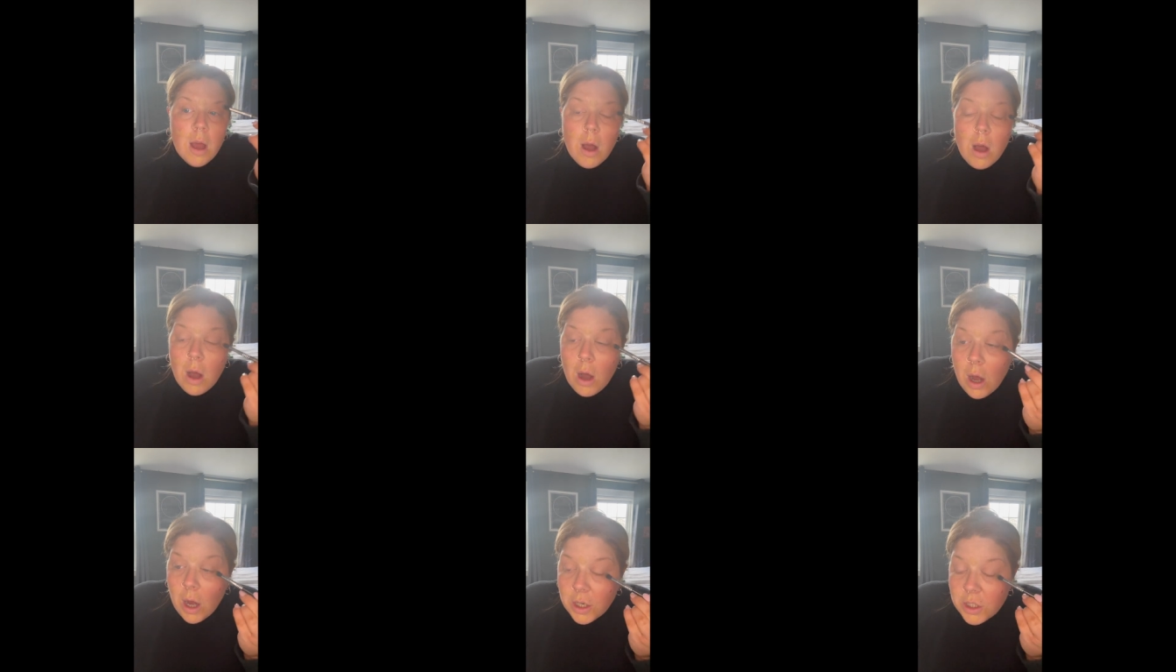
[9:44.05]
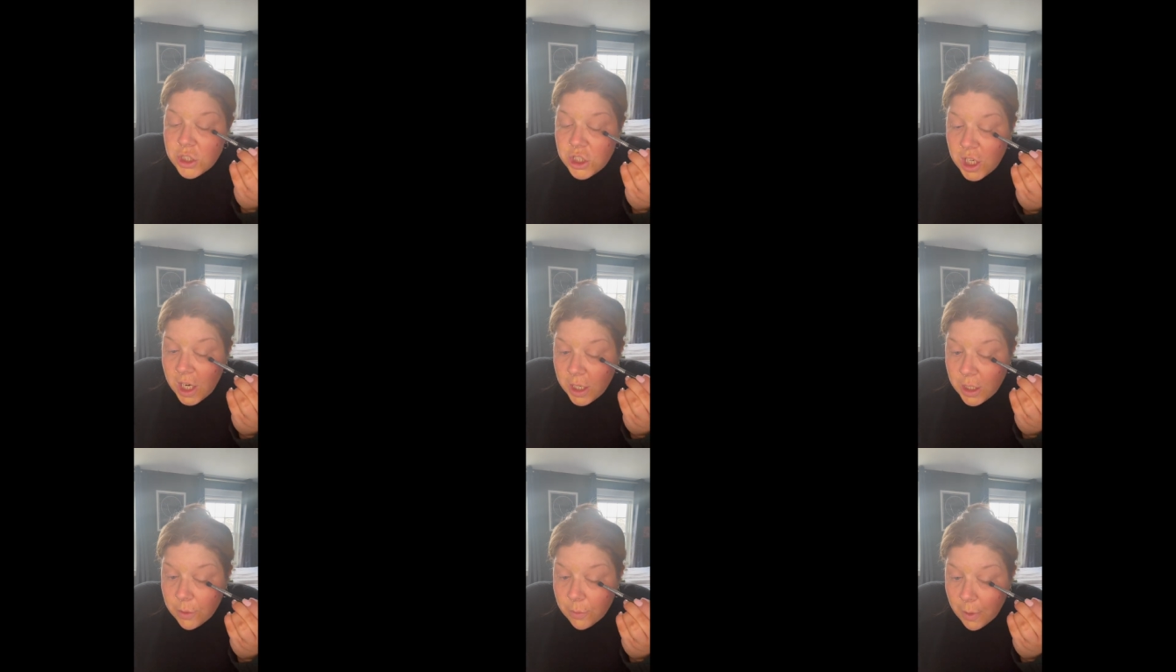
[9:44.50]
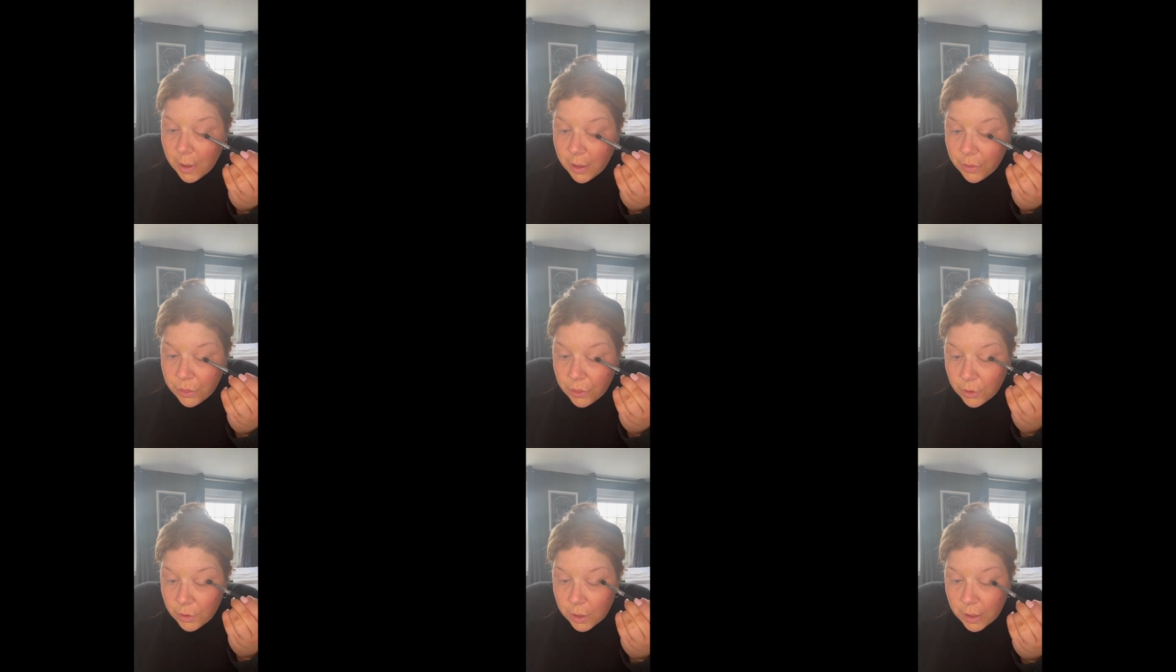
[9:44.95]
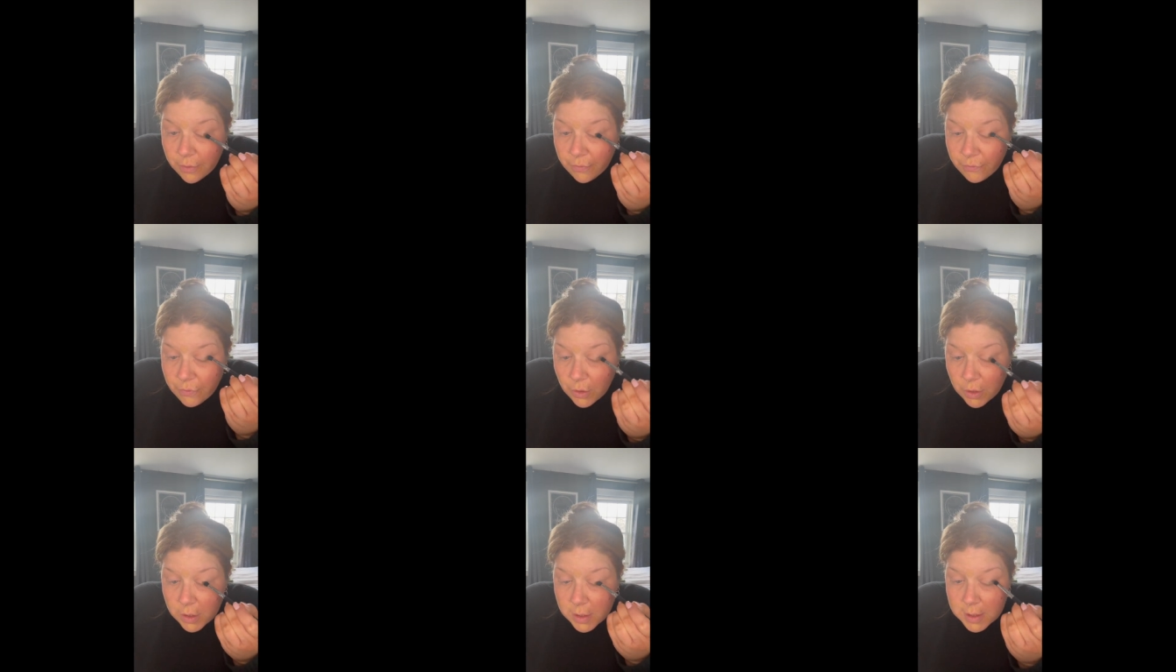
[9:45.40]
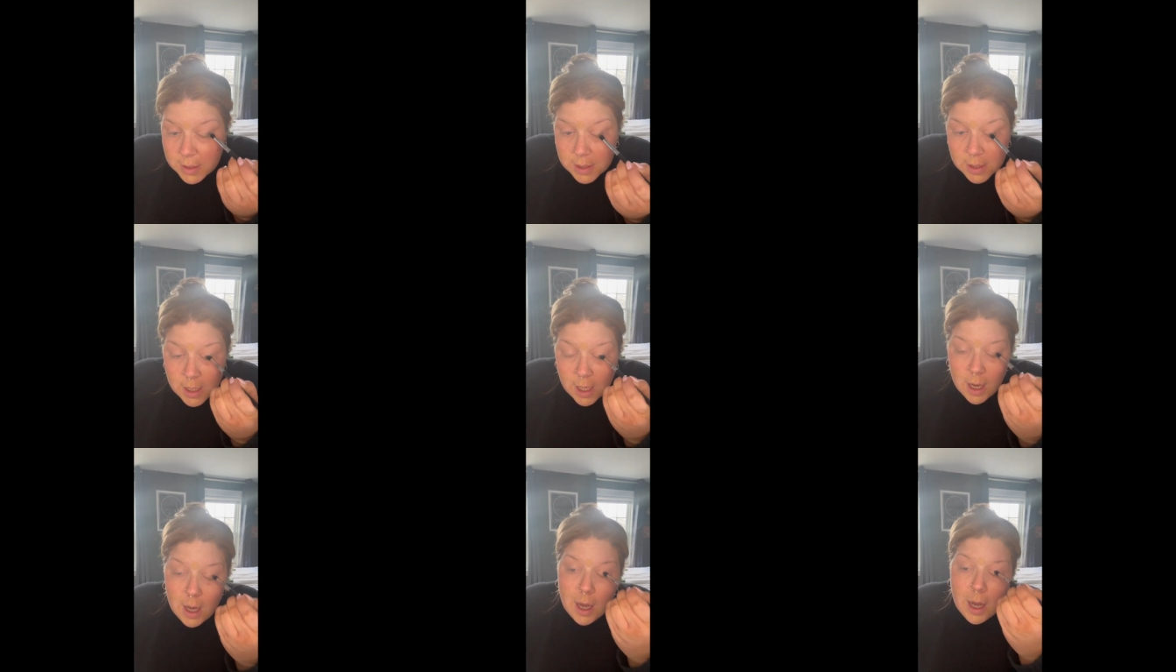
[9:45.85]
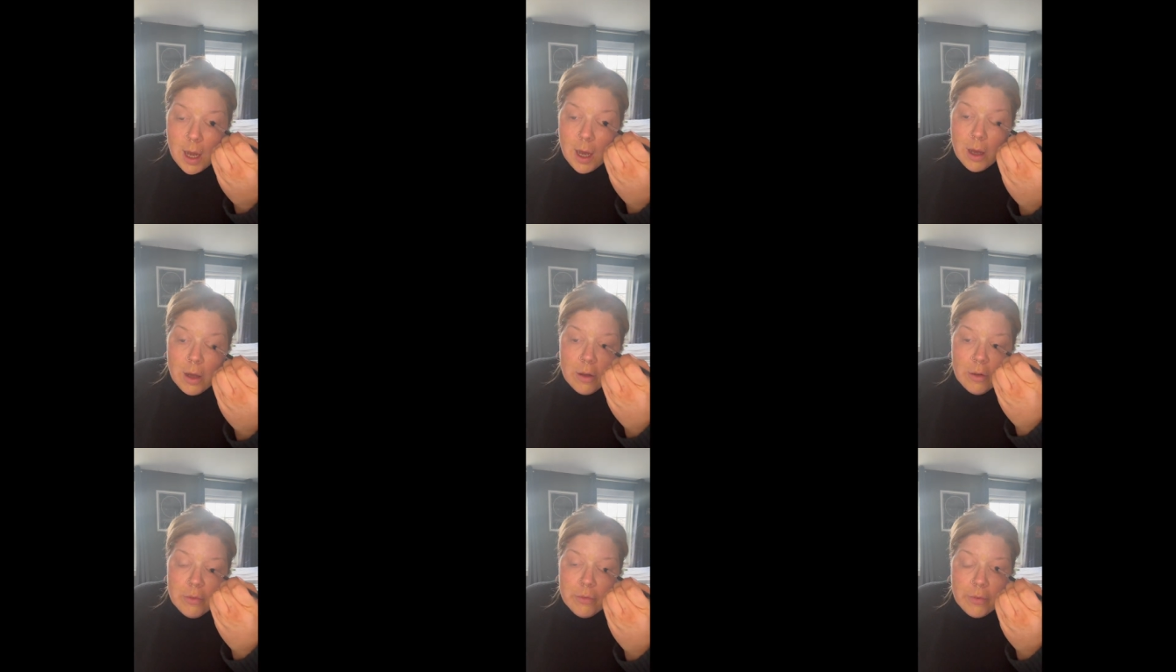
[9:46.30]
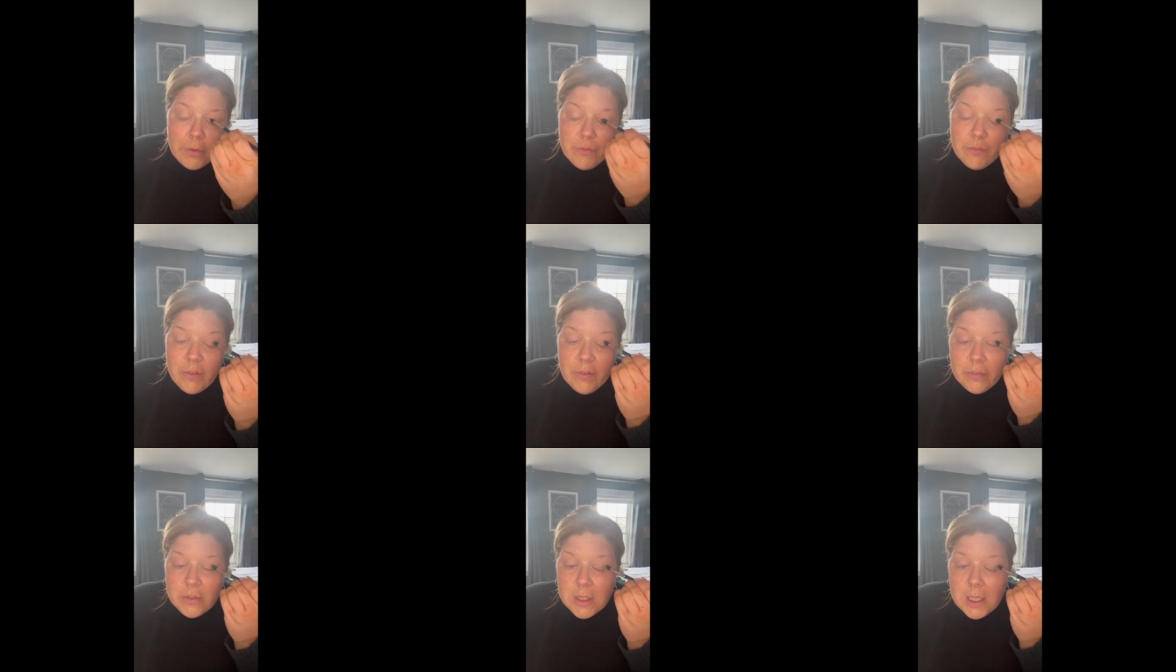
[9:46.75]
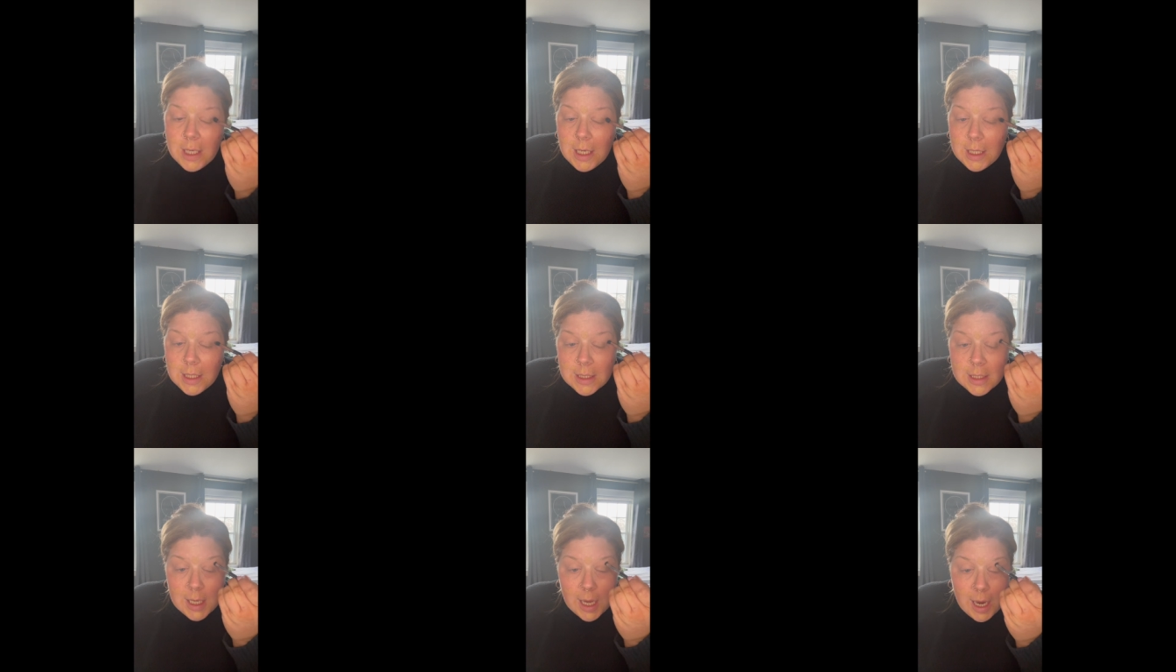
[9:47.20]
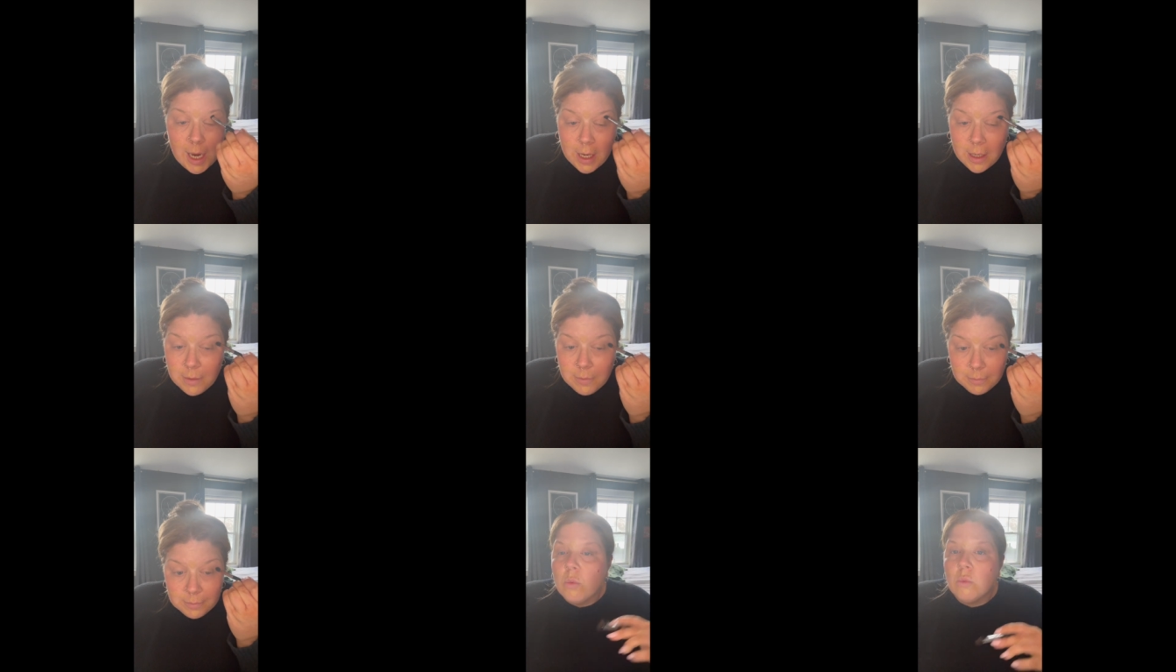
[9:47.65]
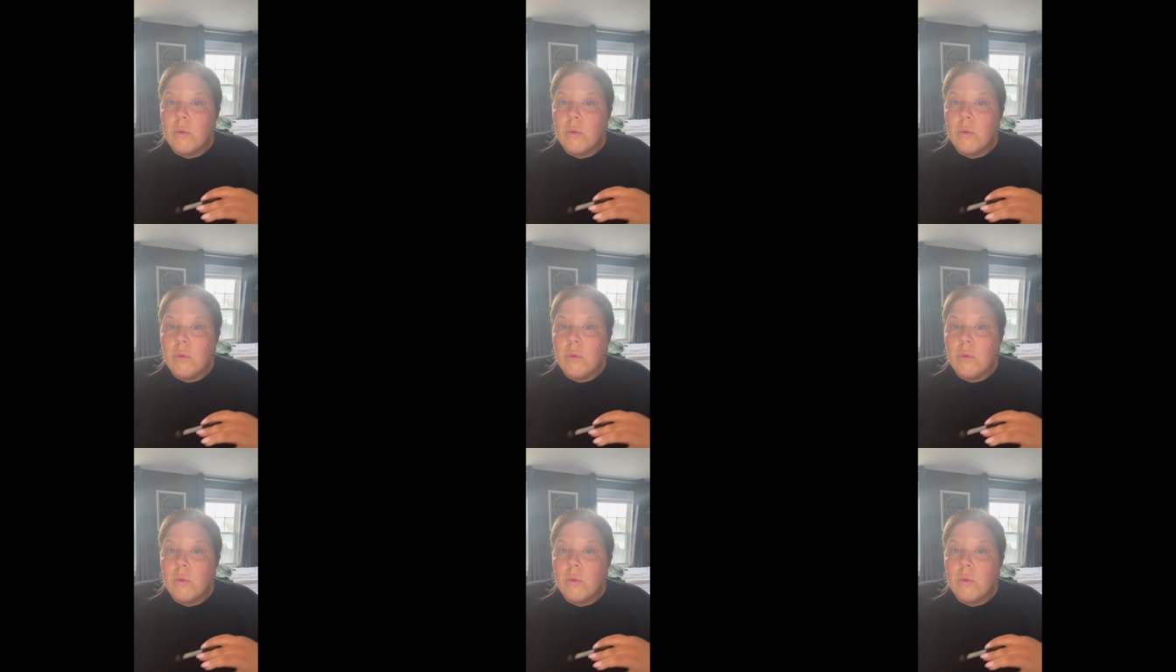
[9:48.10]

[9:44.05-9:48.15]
on January 31st of 1510.